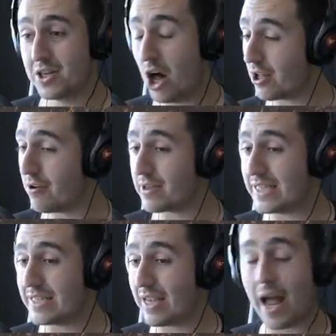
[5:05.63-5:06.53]
Tall goat
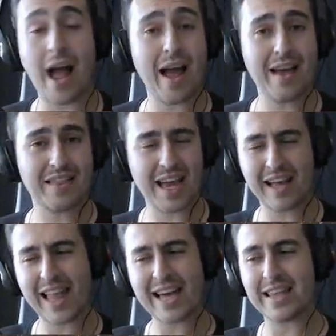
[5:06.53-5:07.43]
is I,
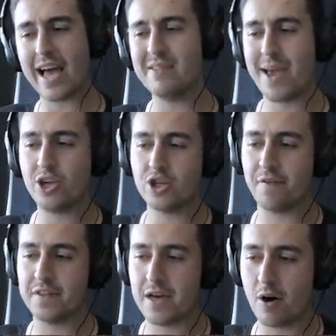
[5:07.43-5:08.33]
I, I like the
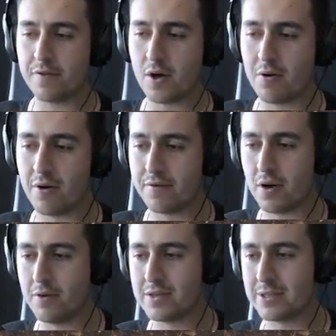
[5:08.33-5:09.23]
animation of the of the of
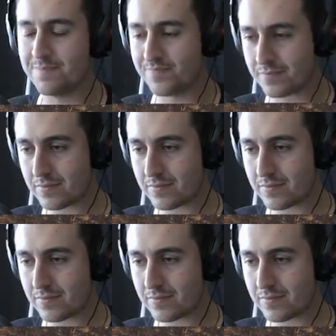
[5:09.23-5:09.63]
those